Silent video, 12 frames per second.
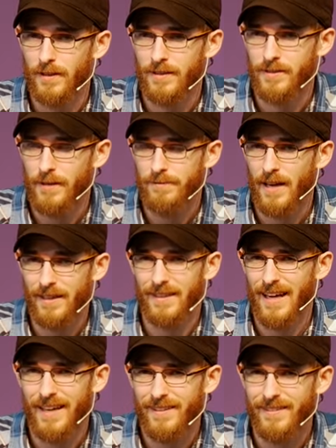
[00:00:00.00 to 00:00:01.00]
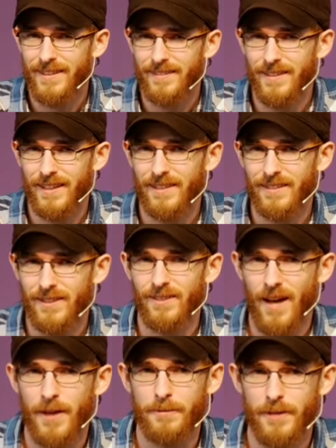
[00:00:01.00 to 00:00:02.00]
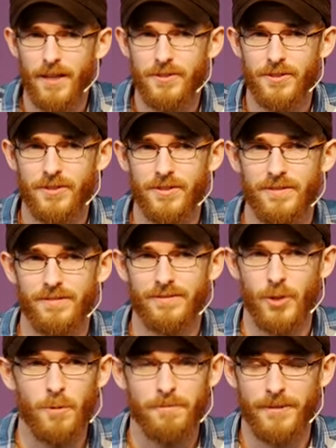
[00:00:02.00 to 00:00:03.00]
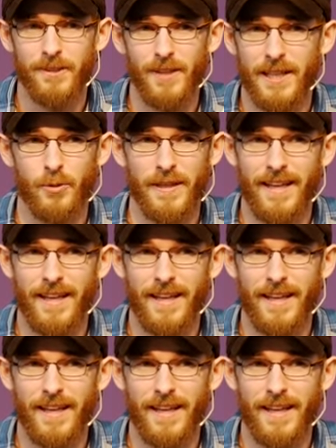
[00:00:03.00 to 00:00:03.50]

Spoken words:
Because I kind of think like a lot of us don't feel like we